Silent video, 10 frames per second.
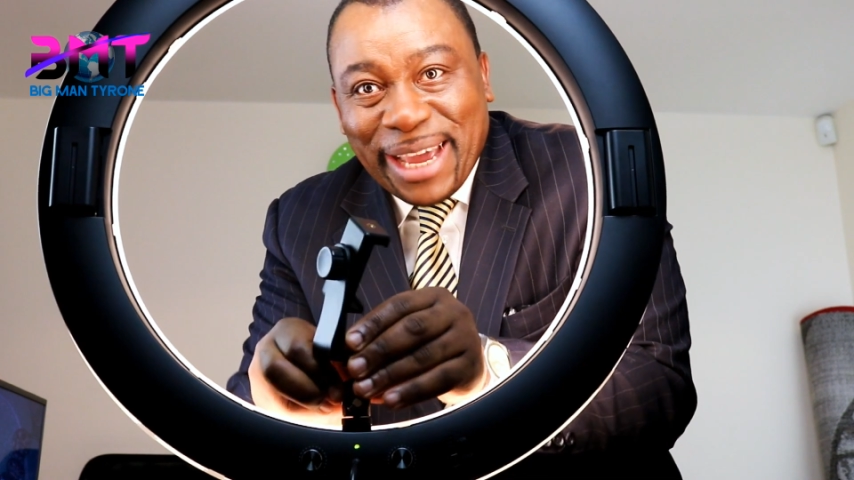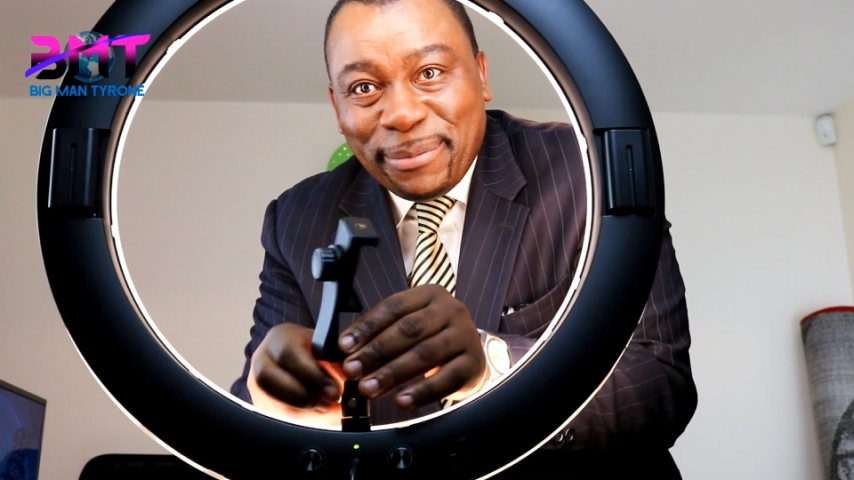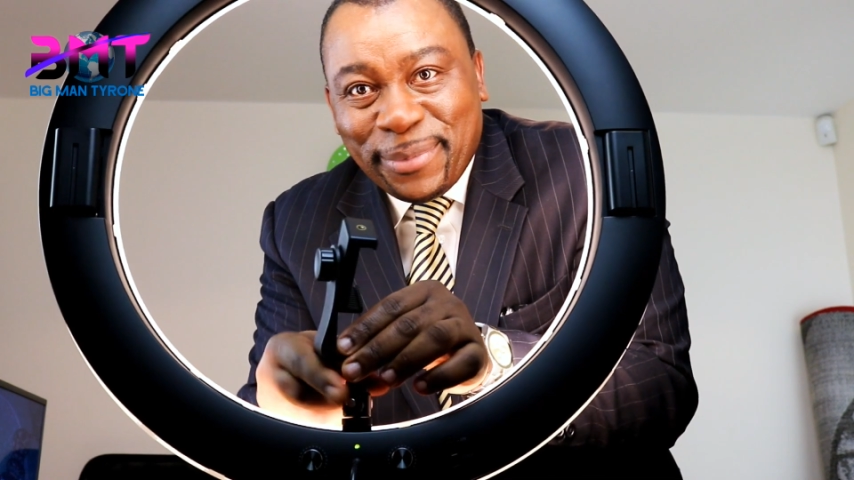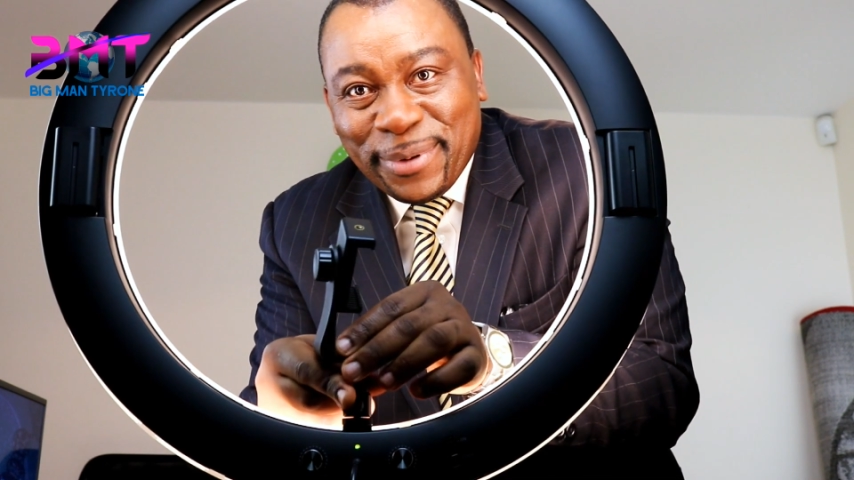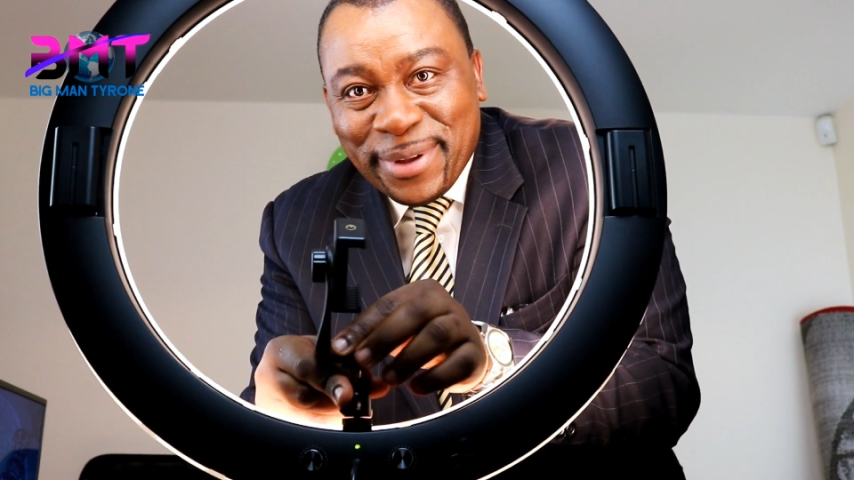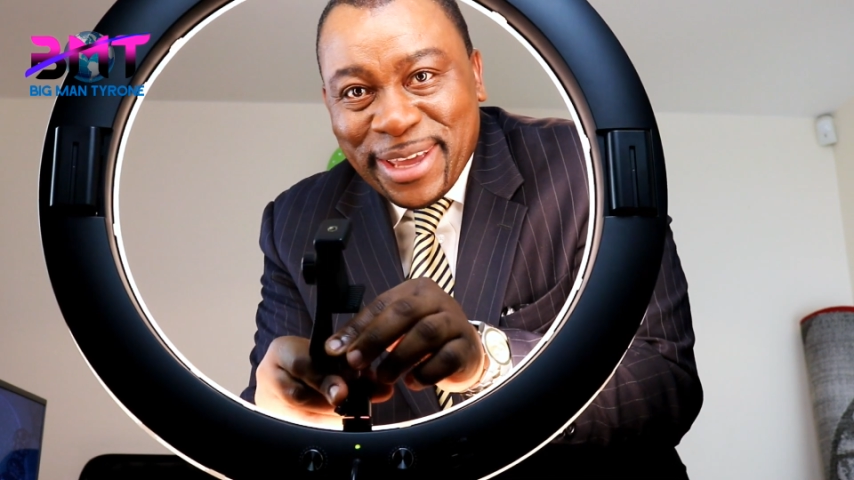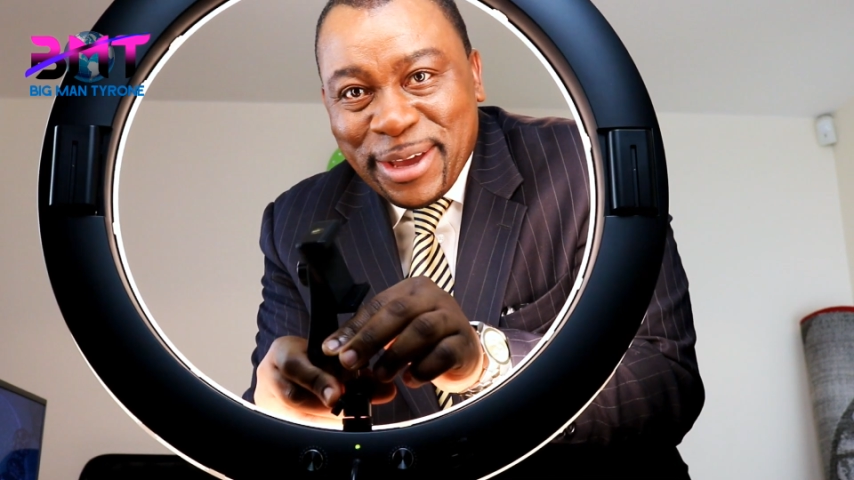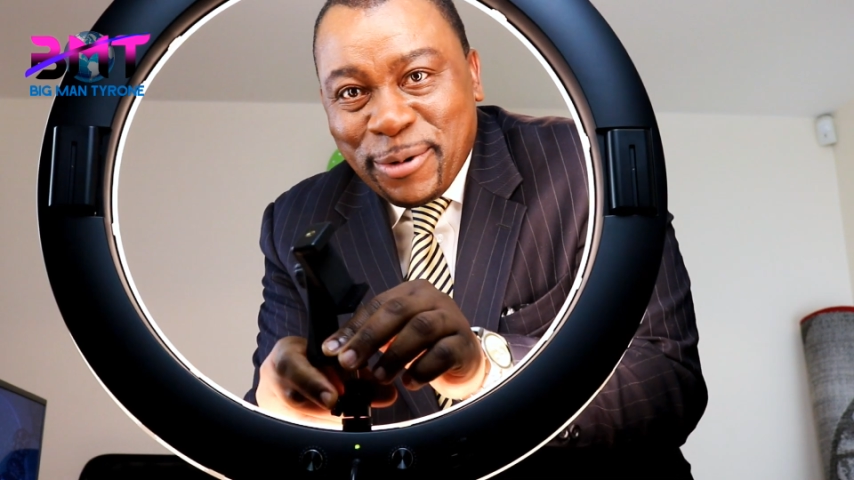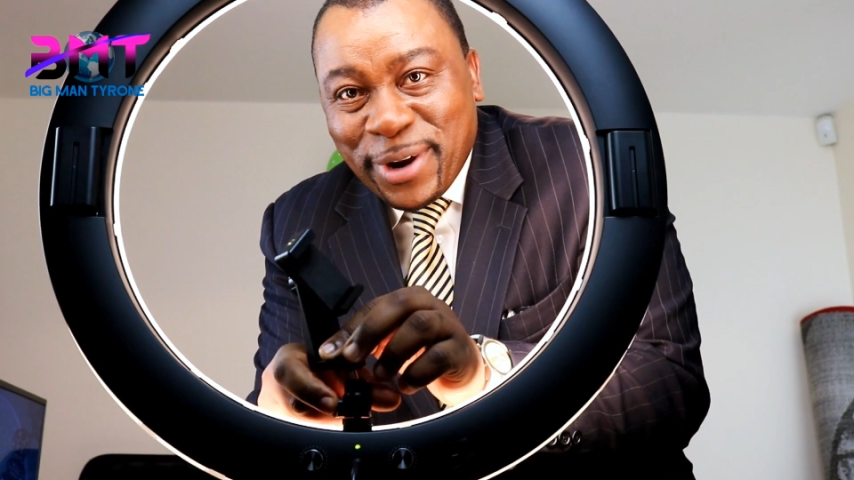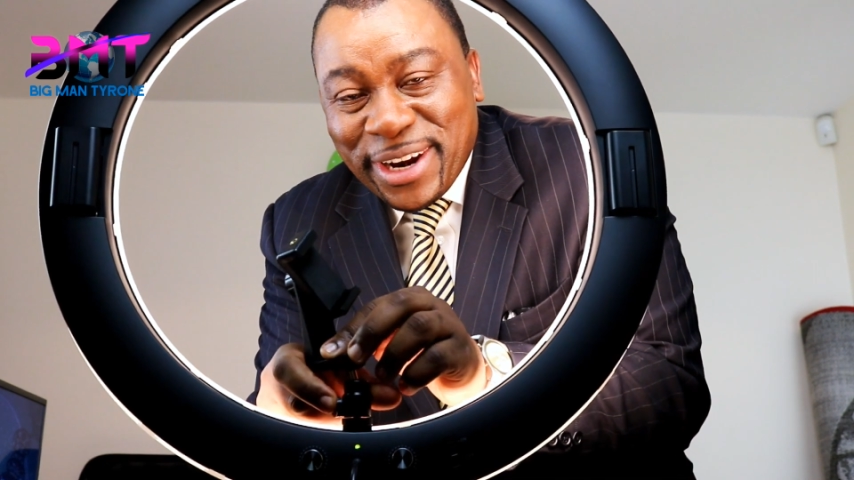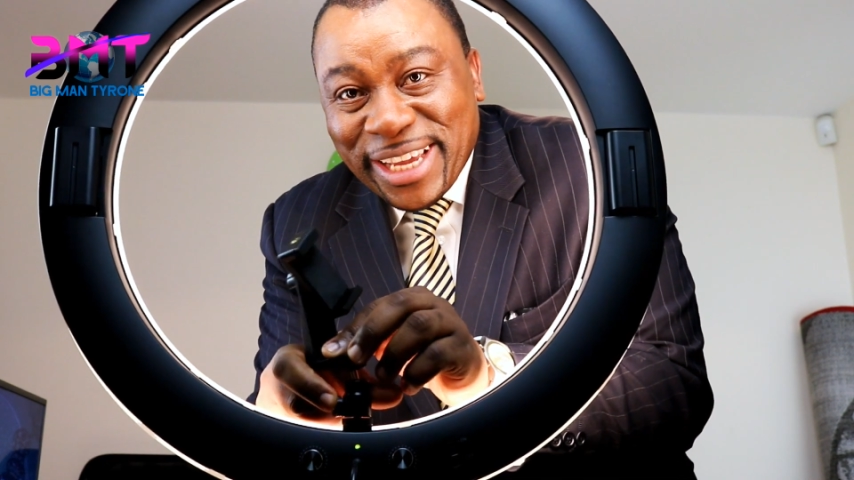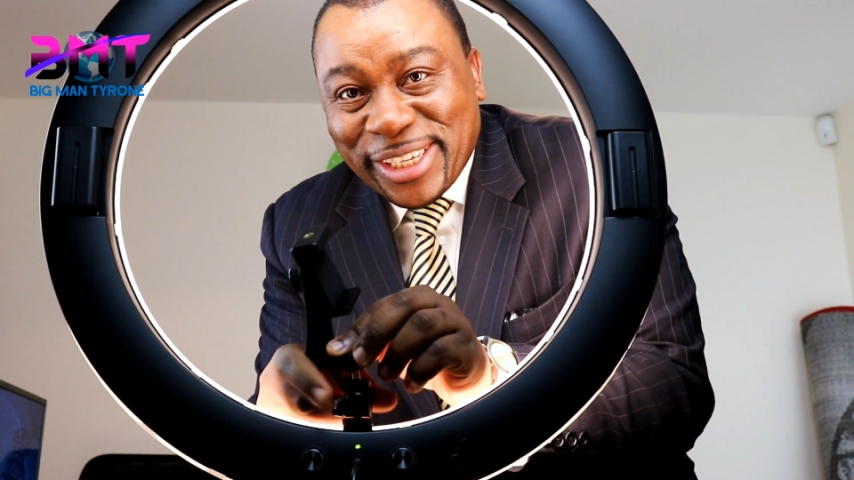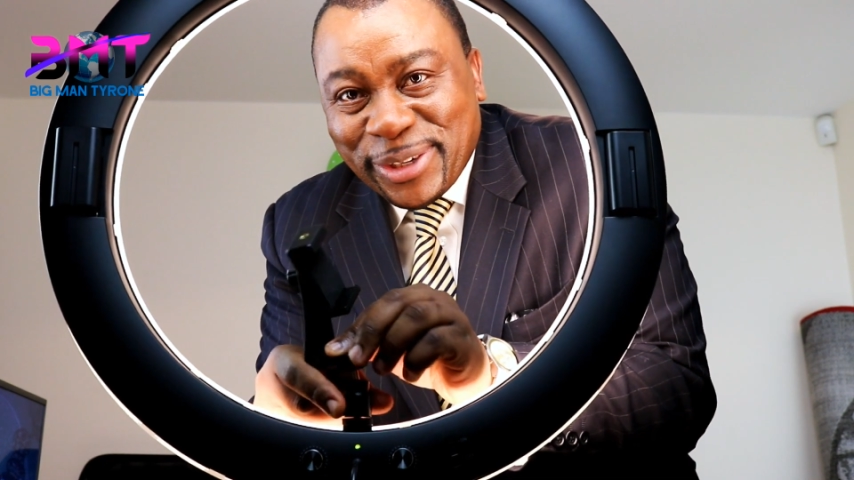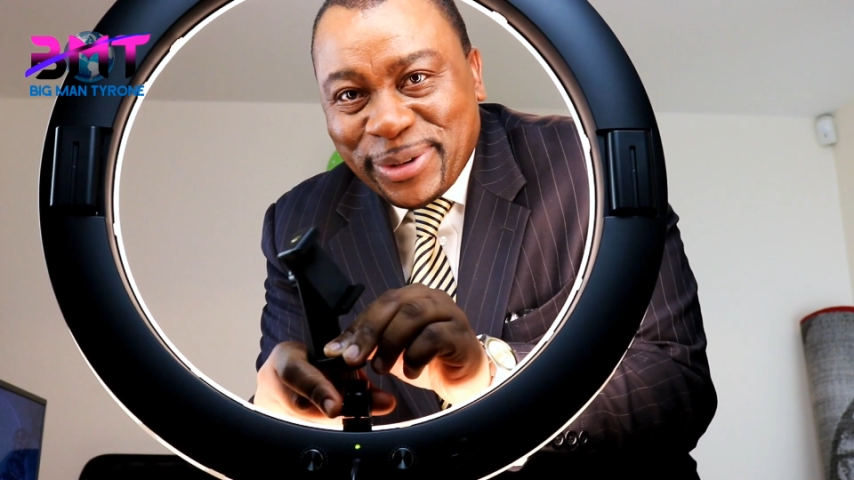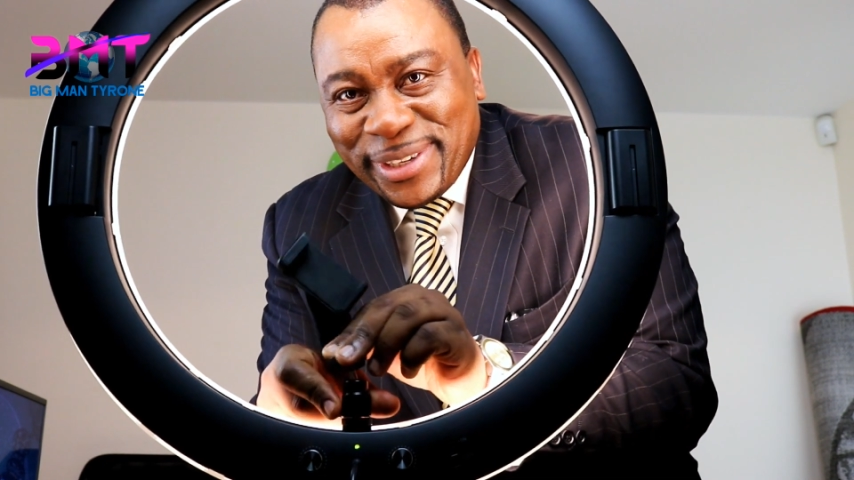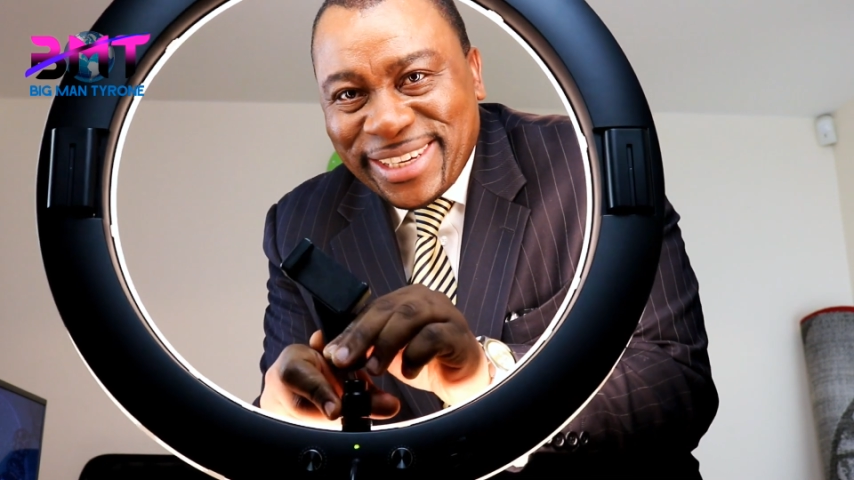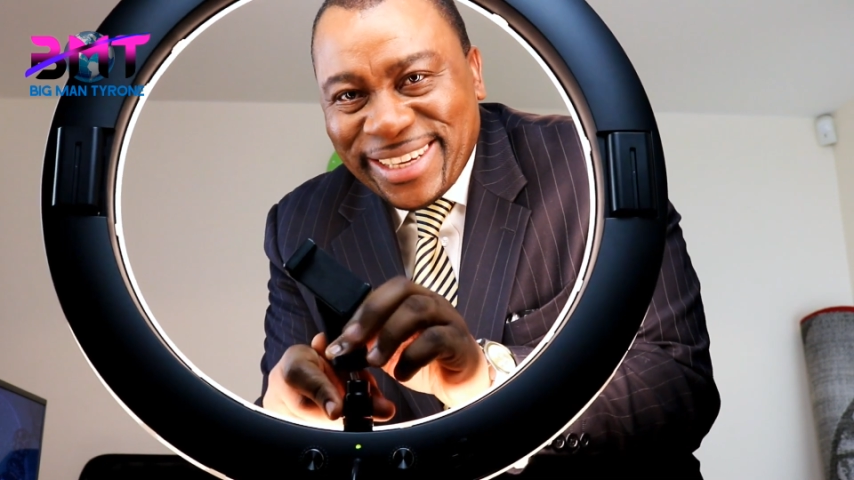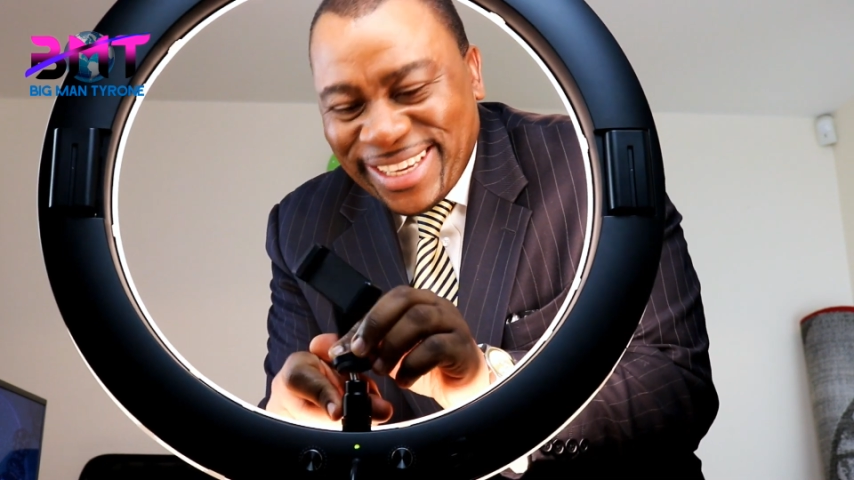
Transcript: I'm wearing a suit.